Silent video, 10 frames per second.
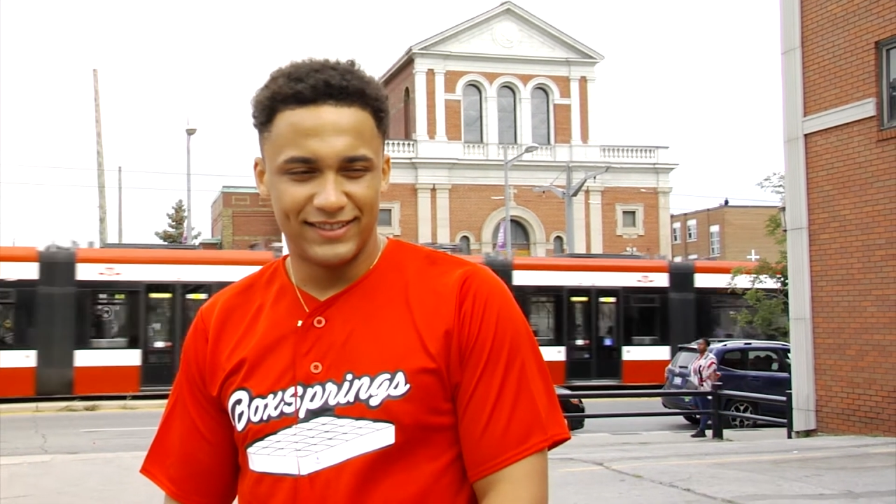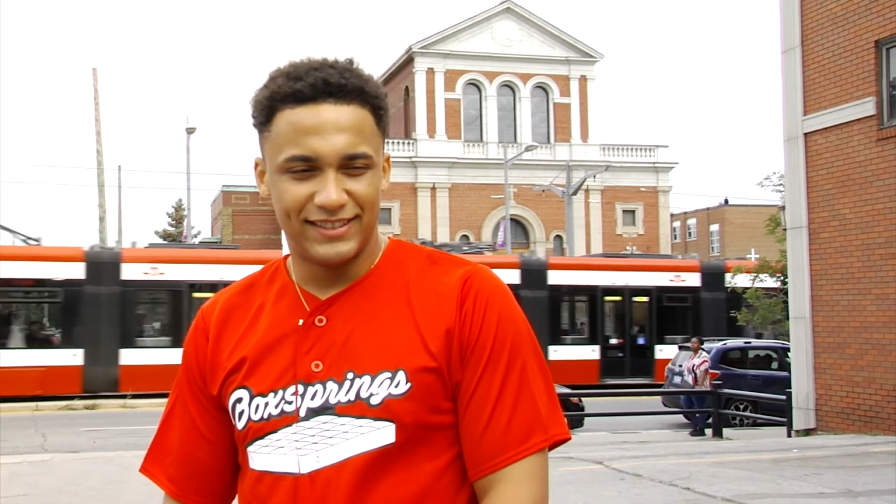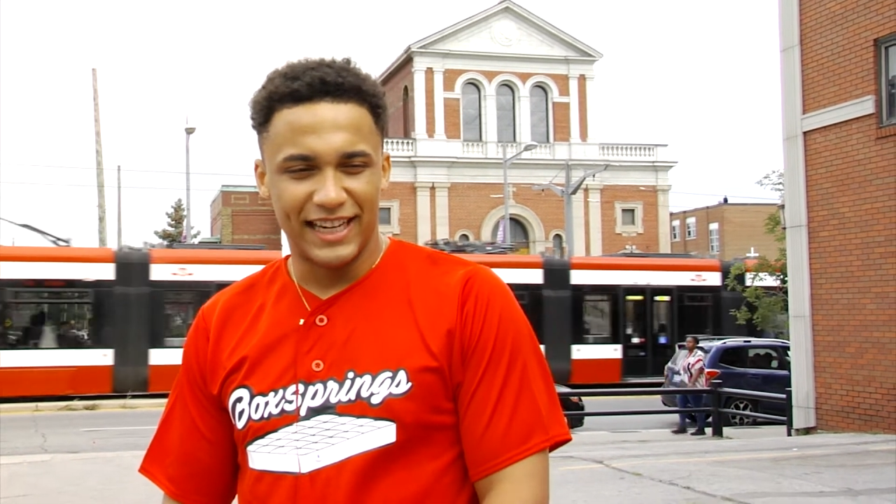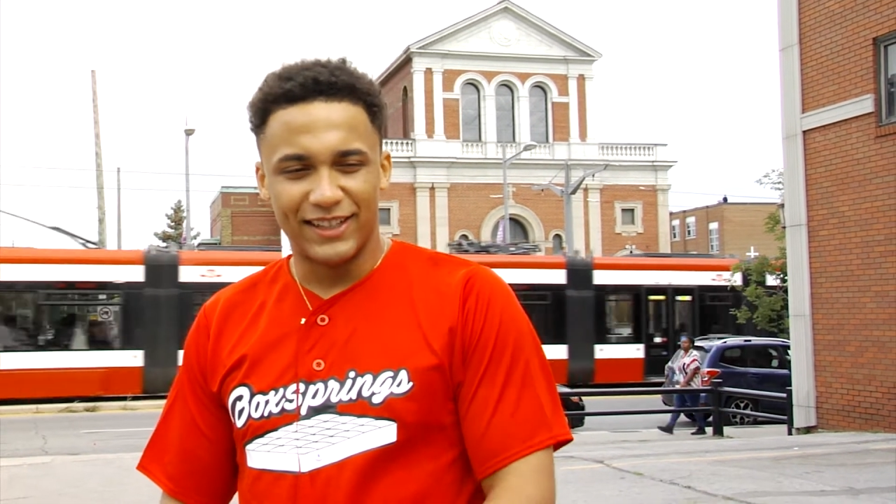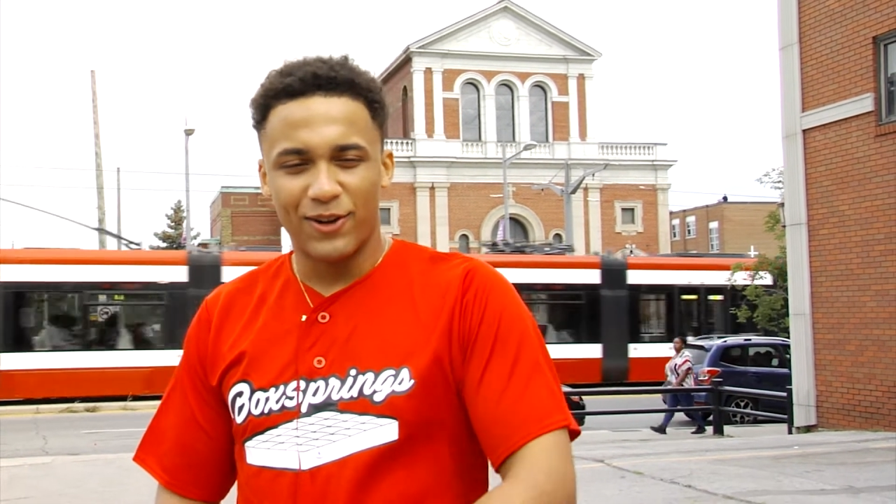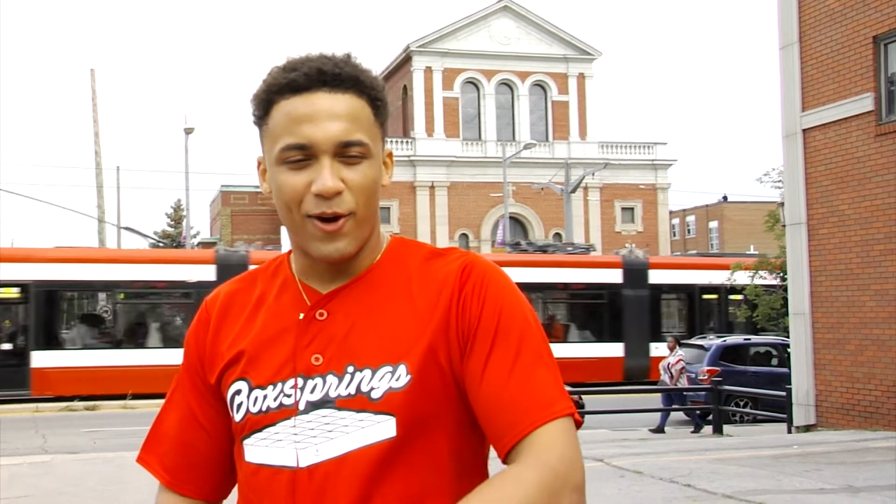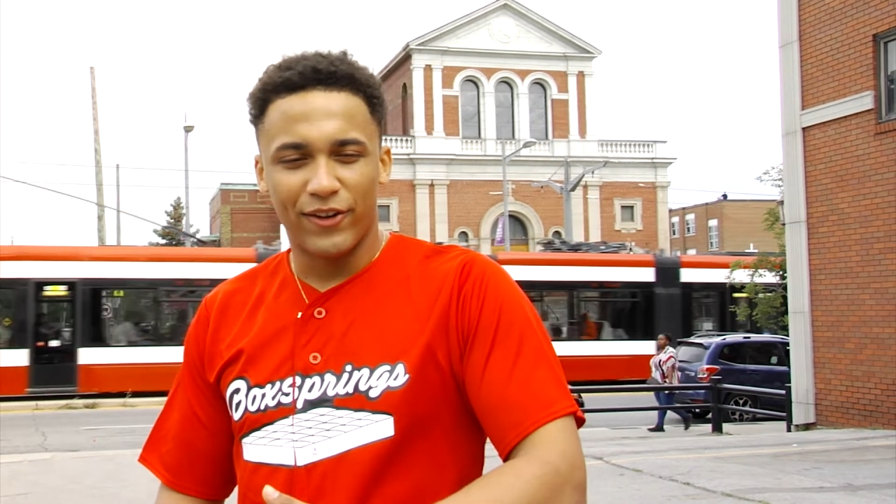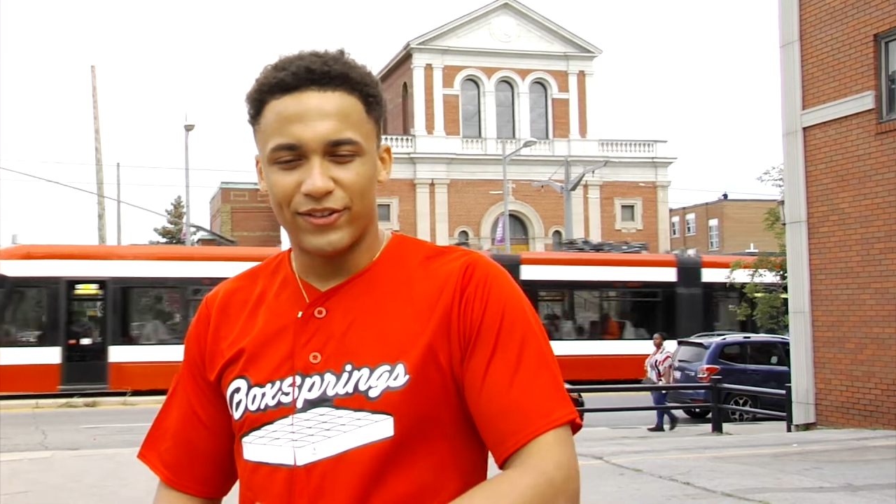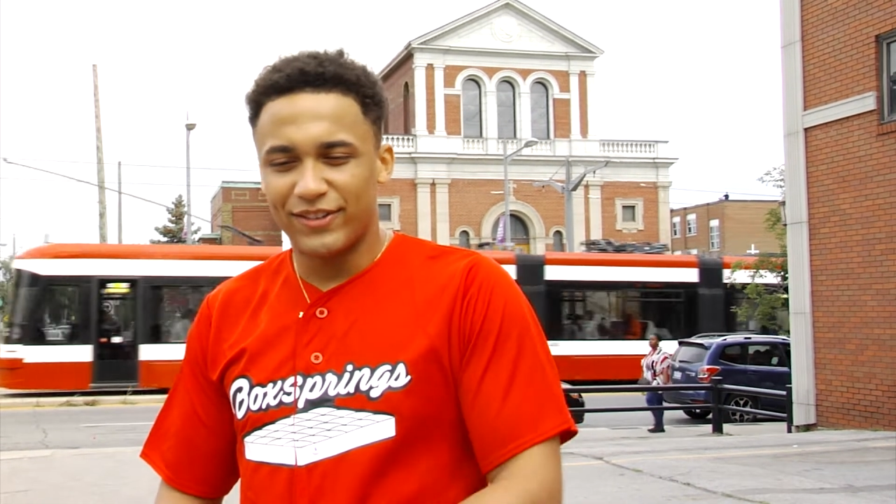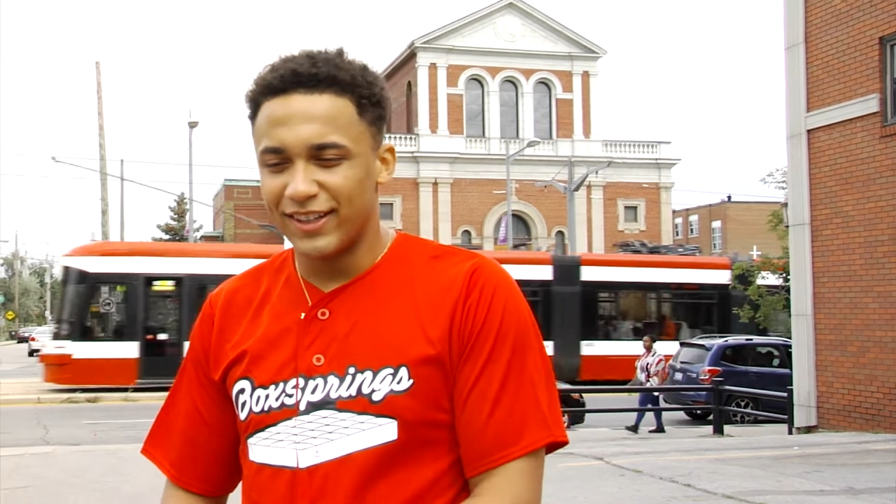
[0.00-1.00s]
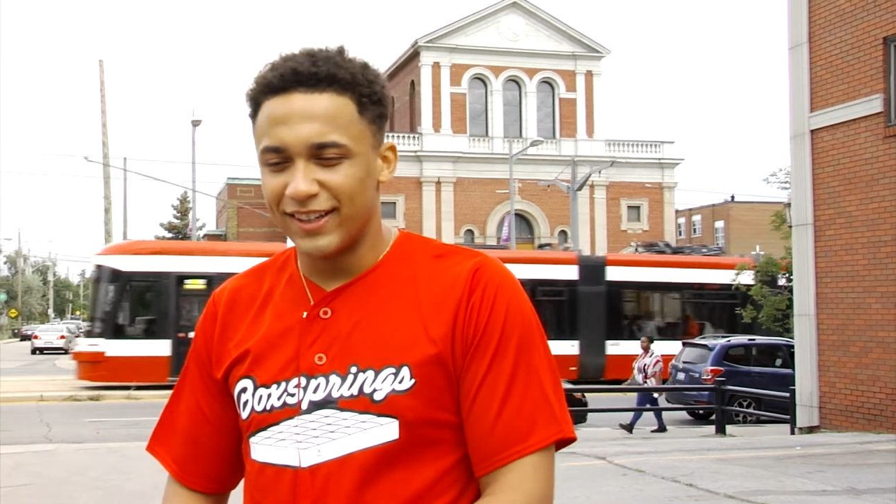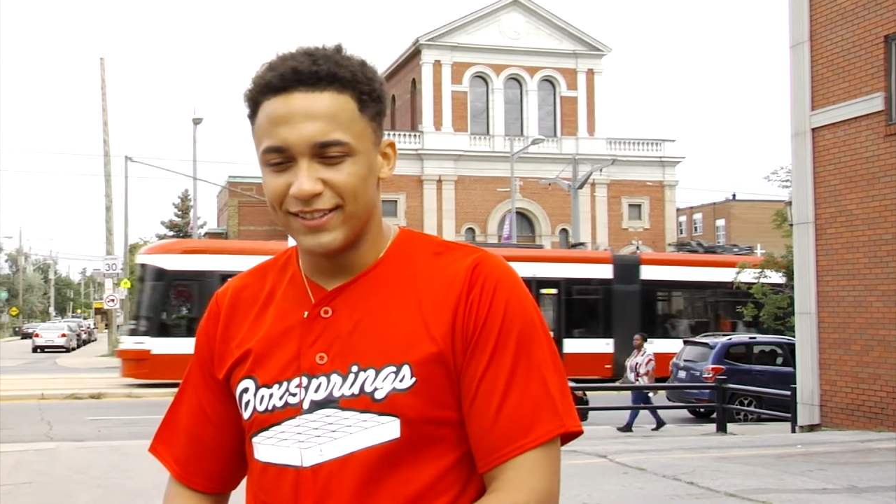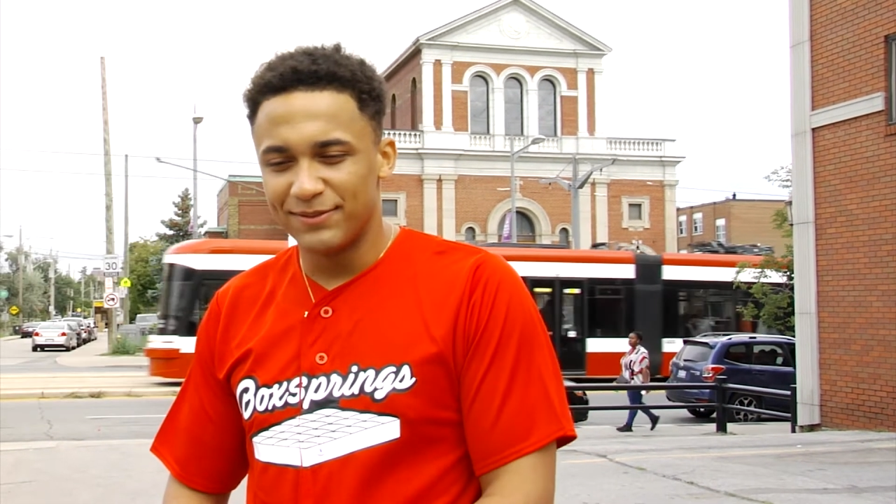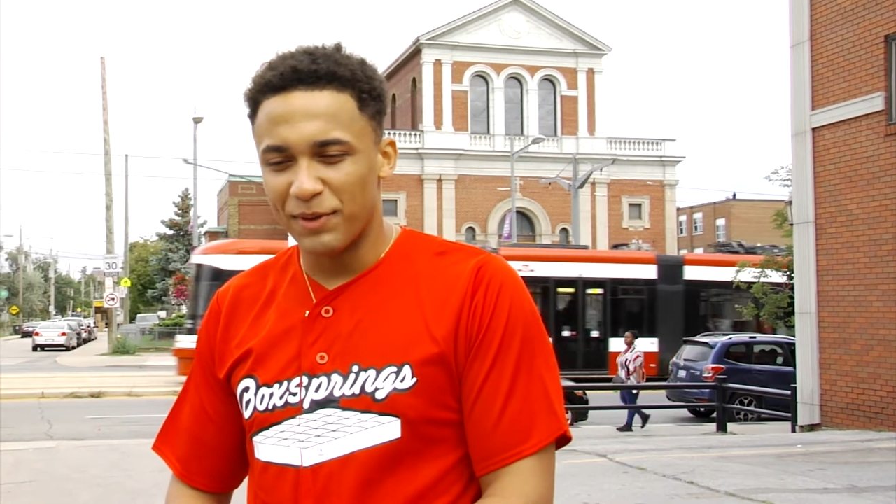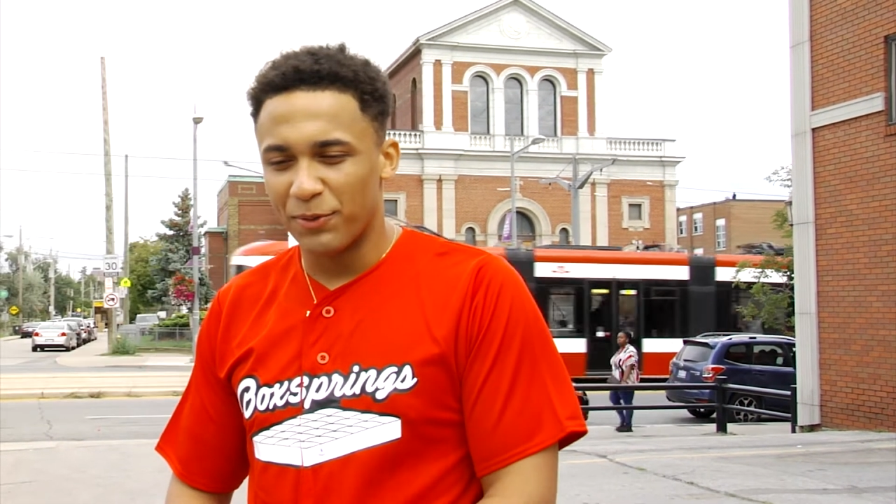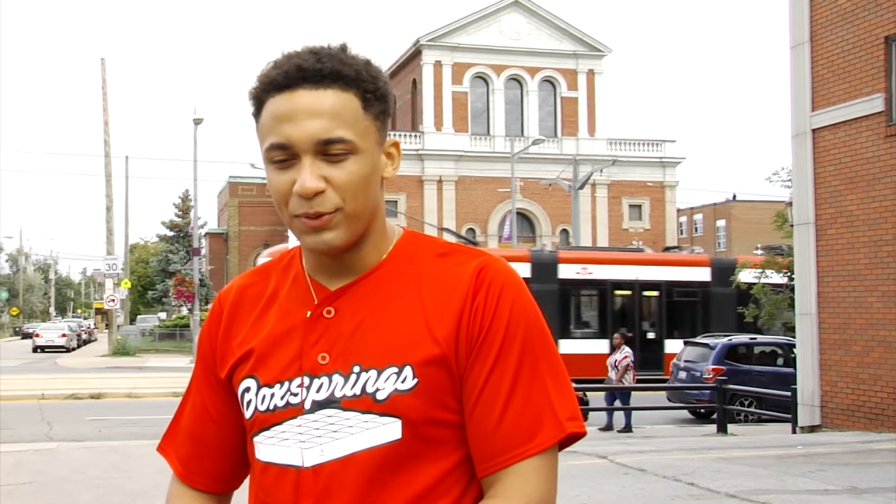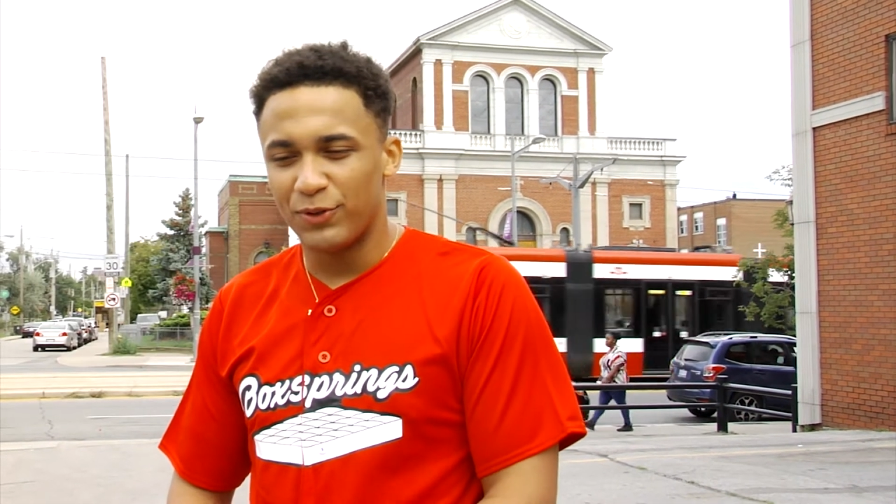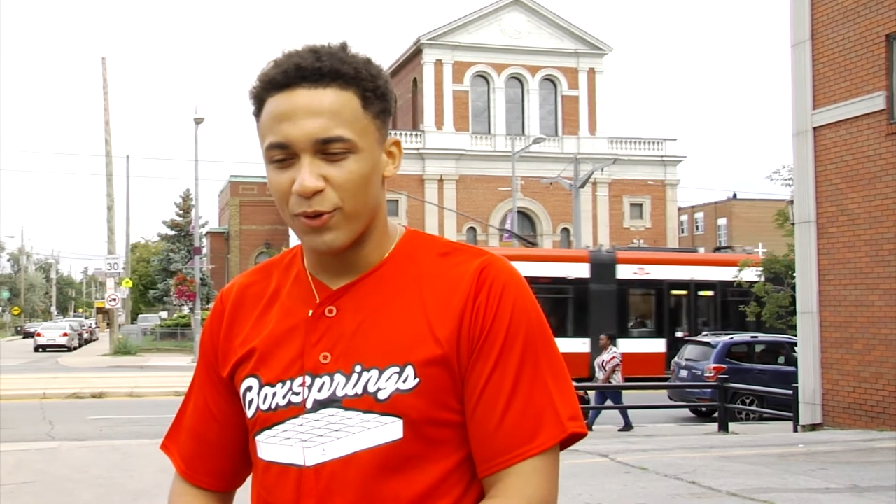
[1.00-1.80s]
Denzel Washington, Michael B.